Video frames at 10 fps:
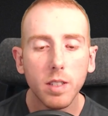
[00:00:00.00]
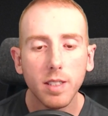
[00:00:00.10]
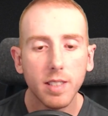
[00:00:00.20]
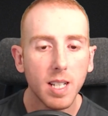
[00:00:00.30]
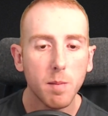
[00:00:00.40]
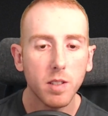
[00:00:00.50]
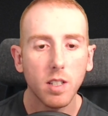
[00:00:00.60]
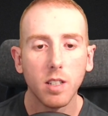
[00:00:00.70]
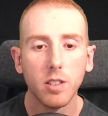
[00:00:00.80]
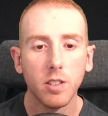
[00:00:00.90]
does
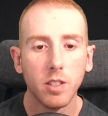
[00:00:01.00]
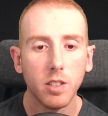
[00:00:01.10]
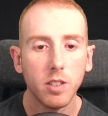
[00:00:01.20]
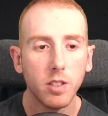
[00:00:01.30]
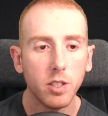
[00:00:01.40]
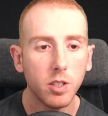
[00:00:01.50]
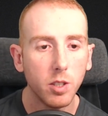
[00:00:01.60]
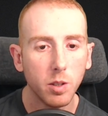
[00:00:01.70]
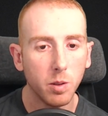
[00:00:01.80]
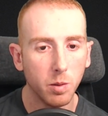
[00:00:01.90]
Amazon
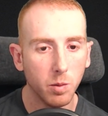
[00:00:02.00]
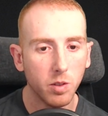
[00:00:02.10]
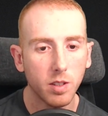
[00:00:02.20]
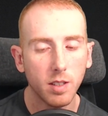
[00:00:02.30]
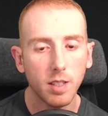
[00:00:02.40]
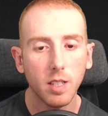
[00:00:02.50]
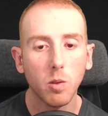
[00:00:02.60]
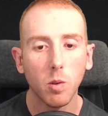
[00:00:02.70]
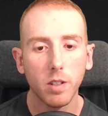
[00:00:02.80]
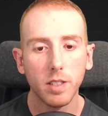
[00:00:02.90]
use in
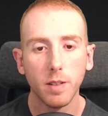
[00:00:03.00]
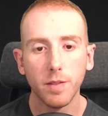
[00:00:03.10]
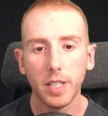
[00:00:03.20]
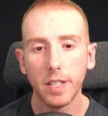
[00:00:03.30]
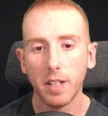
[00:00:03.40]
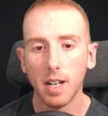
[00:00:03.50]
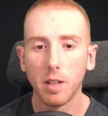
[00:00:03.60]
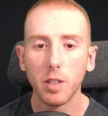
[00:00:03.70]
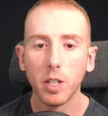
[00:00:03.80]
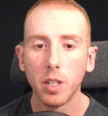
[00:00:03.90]
order to figure
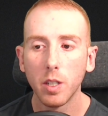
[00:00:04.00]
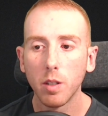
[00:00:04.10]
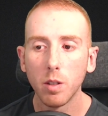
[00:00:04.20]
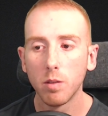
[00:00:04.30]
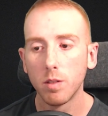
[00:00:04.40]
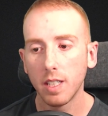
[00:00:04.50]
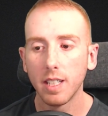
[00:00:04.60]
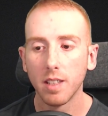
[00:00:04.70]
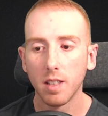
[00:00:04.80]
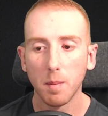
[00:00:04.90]
out who's
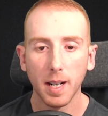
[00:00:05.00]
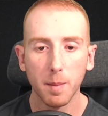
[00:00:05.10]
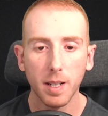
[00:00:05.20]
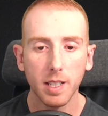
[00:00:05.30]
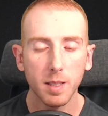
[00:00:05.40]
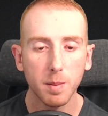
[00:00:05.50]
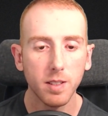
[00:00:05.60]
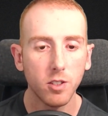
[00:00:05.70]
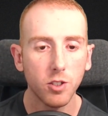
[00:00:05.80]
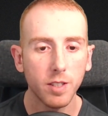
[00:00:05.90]
in the buy box
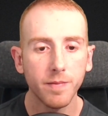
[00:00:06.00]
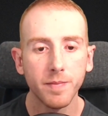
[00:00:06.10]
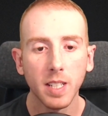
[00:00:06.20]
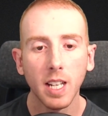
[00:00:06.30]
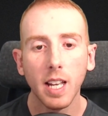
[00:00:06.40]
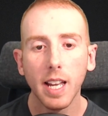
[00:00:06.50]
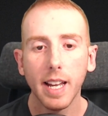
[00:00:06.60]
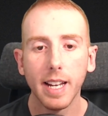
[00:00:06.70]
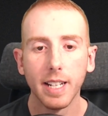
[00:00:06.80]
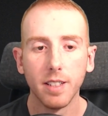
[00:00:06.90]
position.
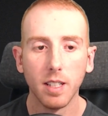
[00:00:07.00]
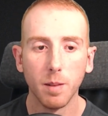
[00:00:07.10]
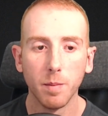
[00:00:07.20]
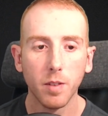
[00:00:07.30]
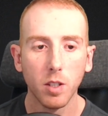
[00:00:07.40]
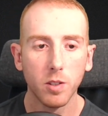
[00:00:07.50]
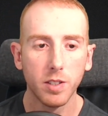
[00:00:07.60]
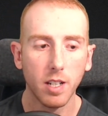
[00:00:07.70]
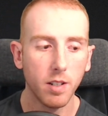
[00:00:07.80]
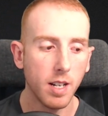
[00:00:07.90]
And for
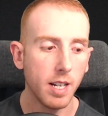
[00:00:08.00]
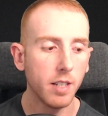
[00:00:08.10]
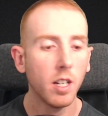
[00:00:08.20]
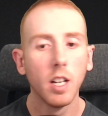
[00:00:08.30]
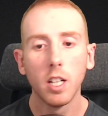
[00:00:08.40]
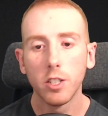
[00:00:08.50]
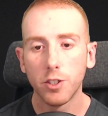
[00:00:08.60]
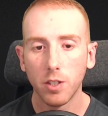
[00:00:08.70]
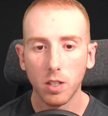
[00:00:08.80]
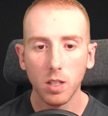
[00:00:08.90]
those that are not
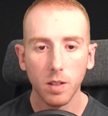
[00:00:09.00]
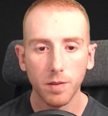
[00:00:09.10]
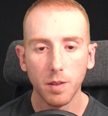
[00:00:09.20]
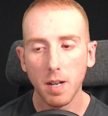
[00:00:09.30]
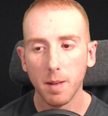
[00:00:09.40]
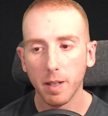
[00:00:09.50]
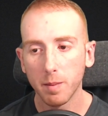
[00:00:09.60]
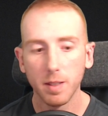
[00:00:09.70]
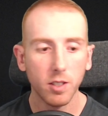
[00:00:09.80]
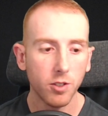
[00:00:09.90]
sure of the buy box
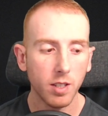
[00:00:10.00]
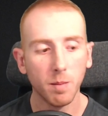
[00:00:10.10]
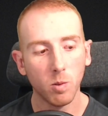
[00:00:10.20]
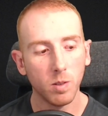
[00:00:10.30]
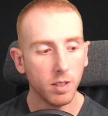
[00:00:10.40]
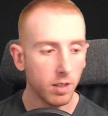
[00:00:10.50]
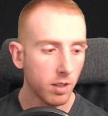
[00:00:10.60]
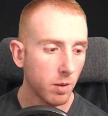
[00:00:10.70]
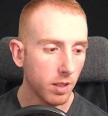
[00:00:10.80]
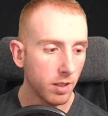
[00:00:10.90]
position, I'm going to
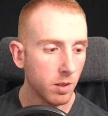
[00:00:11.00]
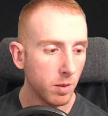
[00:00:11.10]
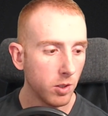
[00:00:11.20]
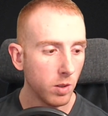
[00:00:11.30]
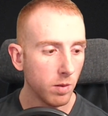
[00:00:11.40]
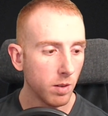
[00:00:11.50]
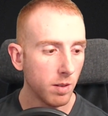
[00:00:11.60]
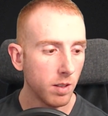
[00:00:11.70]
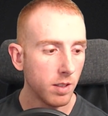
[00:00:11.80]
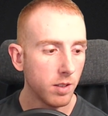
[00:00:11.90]
quickly switch
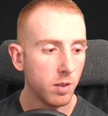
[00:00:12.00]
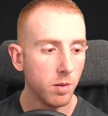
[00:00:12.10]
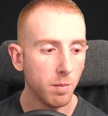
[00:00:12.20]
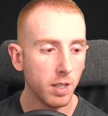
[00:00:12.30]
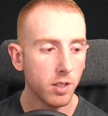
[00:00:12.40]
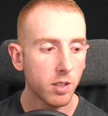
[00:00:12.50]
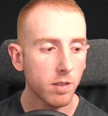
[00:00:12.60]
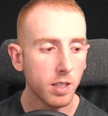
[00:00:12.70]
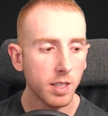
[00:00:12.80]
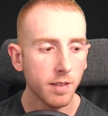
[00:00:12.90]
over to my
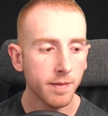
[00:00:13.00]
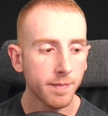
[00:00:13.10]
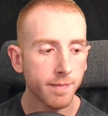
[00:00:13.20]
screen.